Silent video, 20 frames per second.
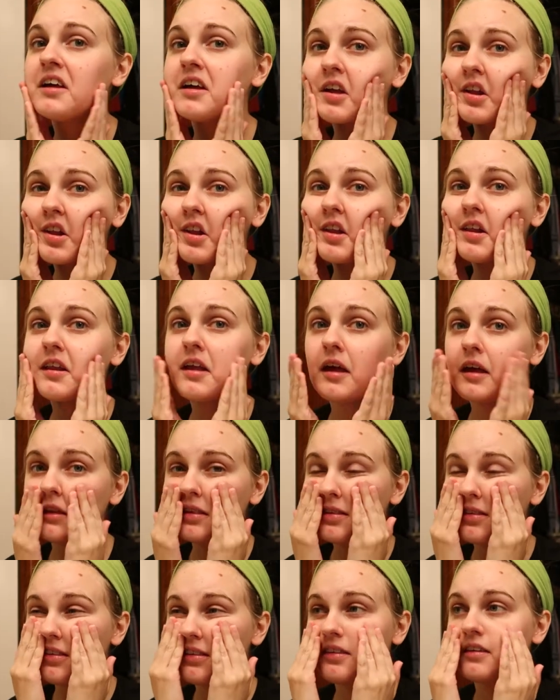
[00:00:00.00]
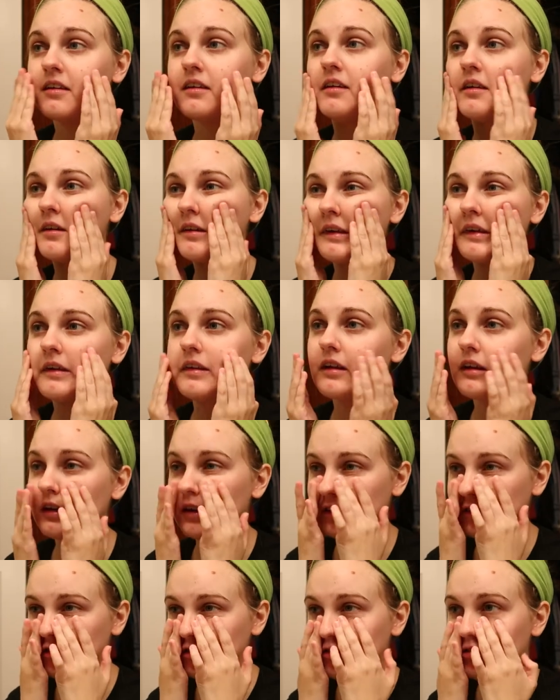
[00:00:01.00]
cleansing like
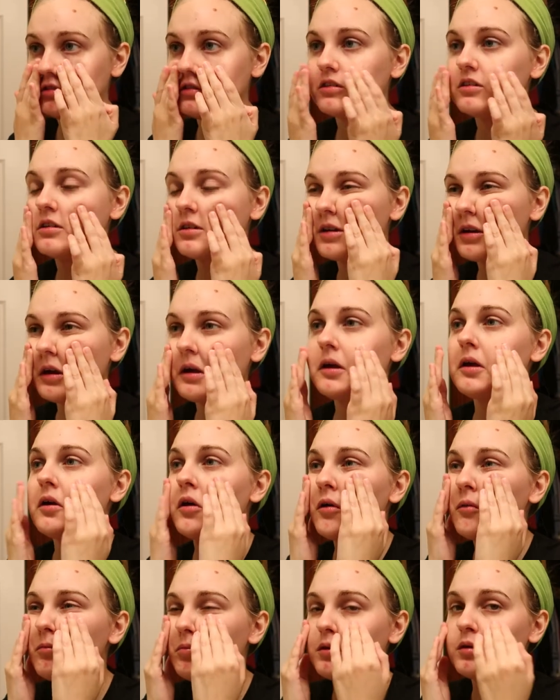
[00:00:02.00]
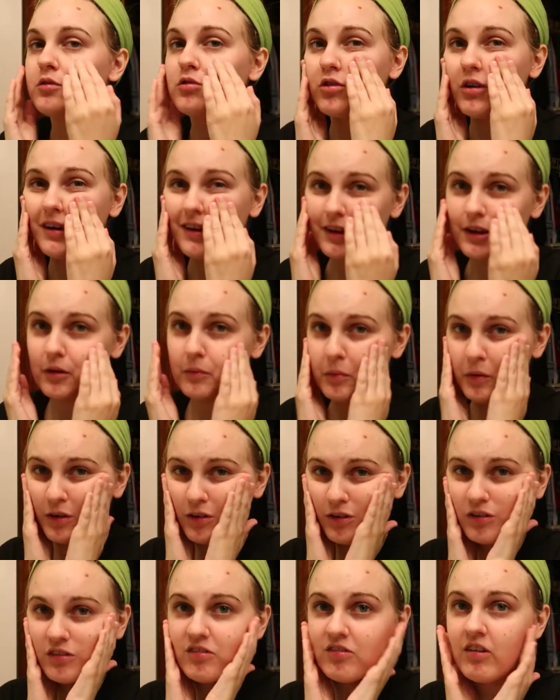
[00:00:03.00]
I should. But I'm trying to get
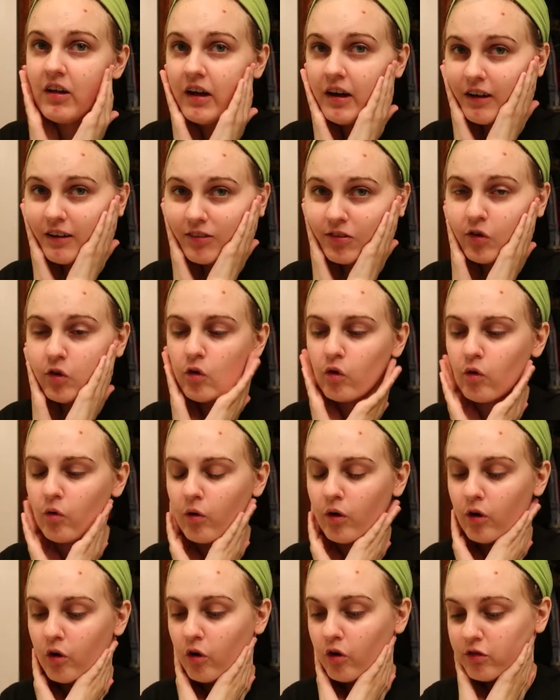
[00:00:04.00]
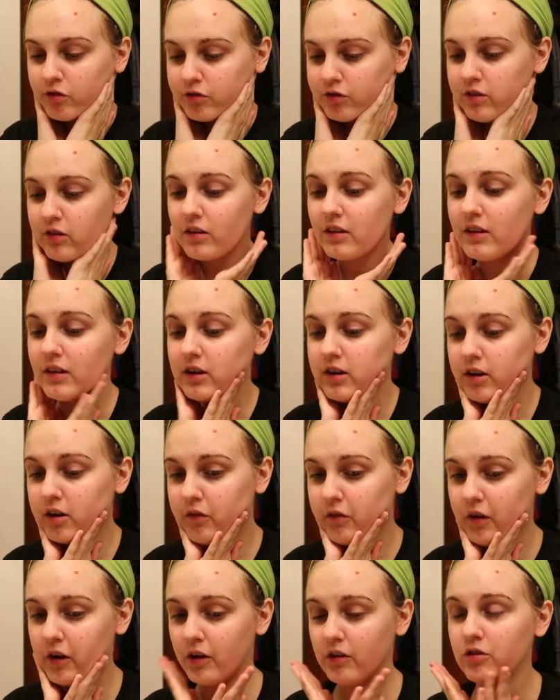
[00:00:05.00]
better at that. So hopefully
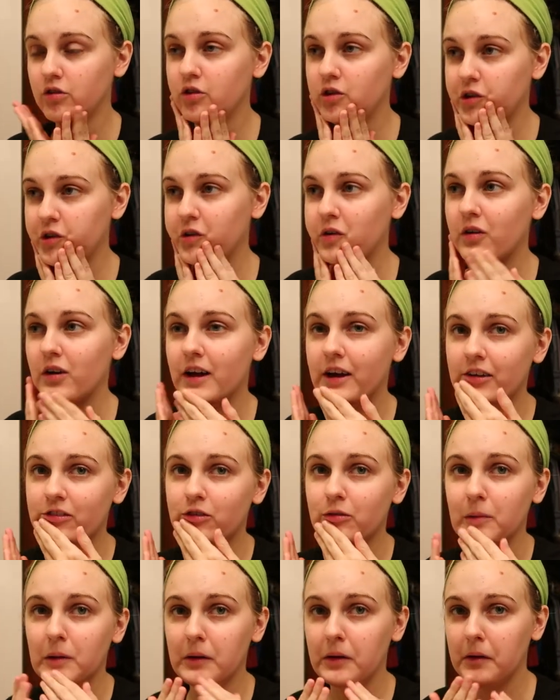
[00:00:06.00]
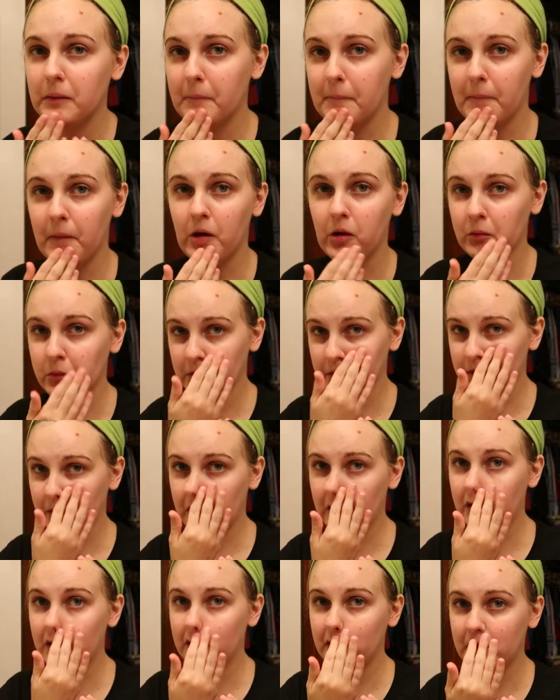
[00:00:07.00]
around June, after my mom is
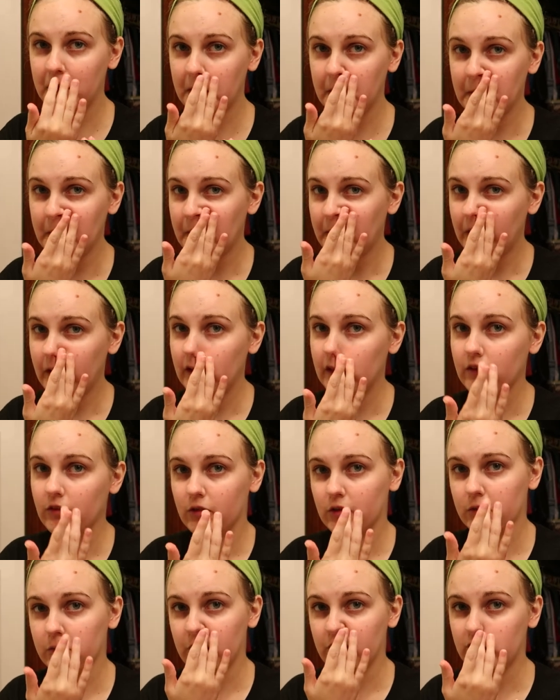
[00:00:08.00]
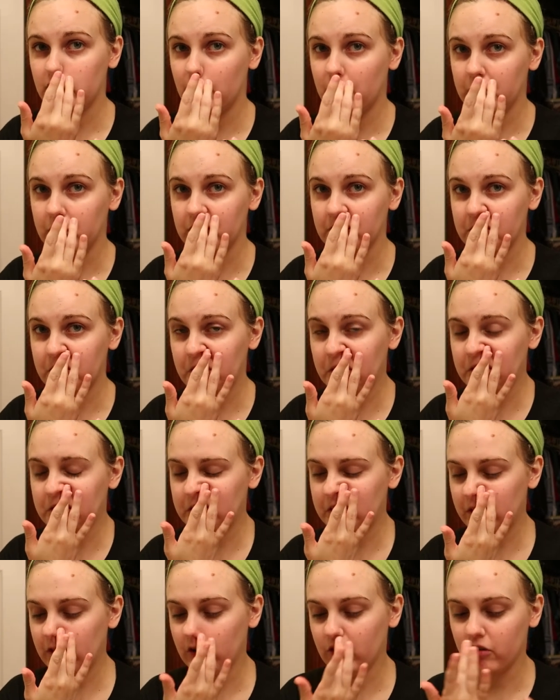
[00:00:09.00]
gone and the rest of my family's
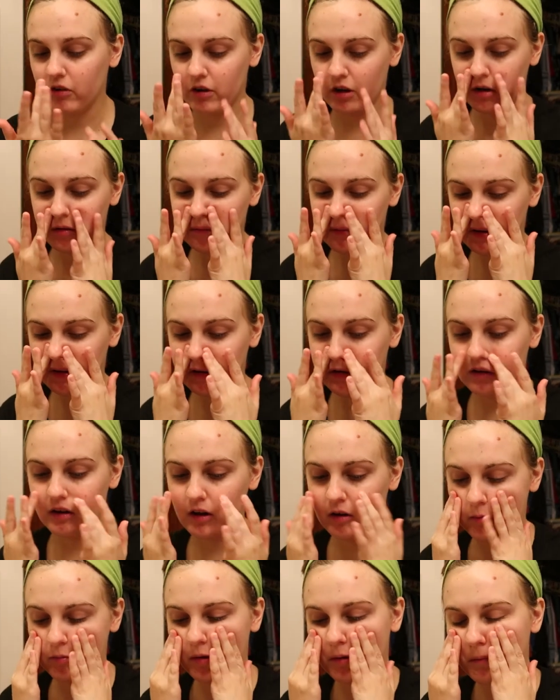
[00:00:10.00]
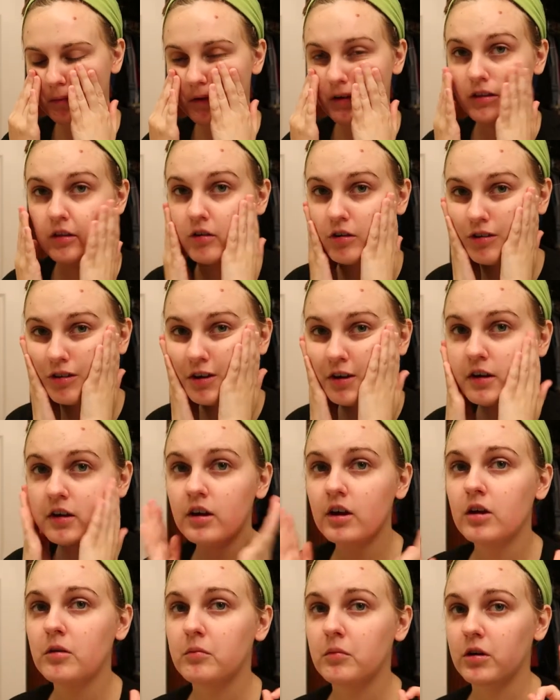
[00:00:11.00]
gone, they're coming, like my brother,
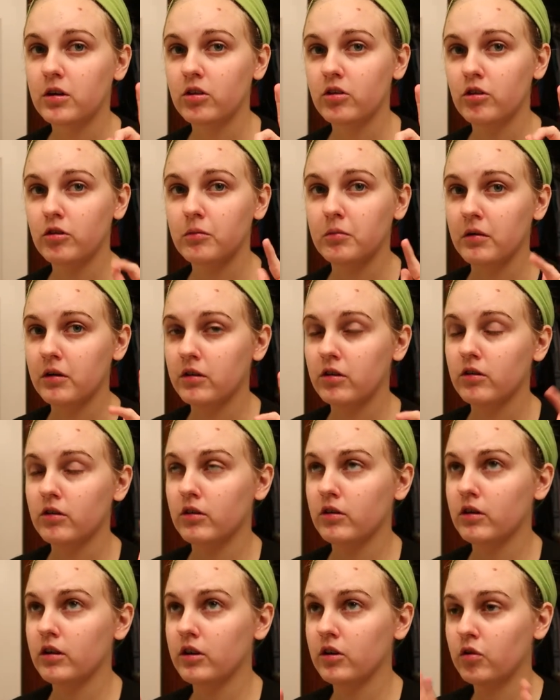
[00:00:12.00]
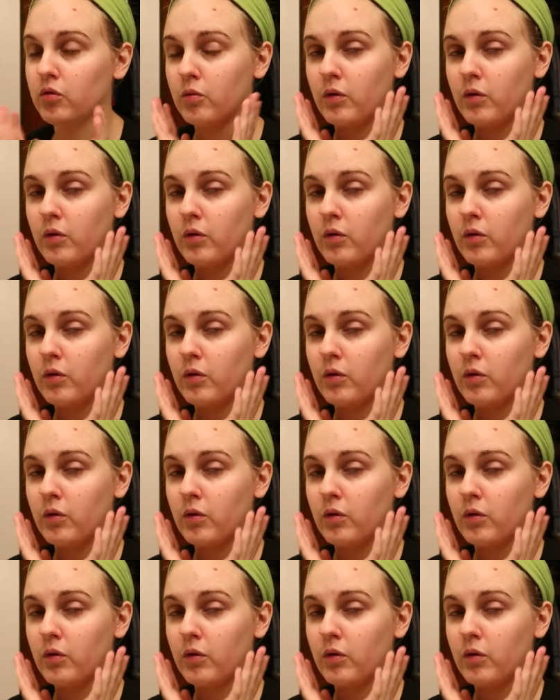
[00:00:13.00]
my third brother, his